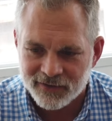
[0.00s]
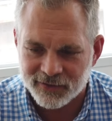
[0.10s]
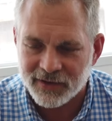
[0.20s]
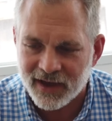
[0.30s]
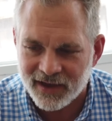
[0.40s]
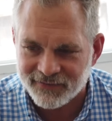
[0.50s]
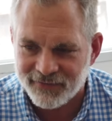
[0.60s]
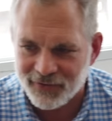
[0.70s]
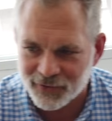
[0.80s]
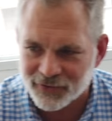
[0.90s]
So yeah, it
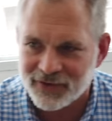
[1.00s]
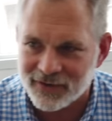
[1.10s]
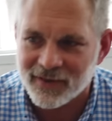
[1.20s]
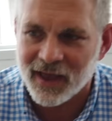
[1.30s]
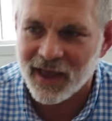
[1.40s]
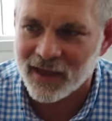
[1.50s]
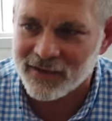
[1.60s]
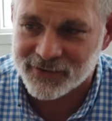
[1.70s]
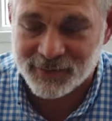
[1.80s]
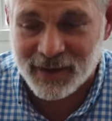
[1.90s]
feels good in the
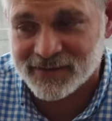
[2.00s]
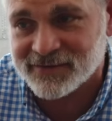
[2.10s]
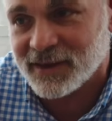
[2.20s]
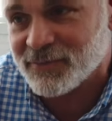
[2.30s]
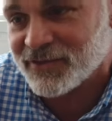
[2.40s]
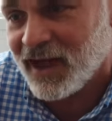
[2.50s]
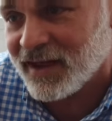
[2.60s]
hand. It's about the sure same does.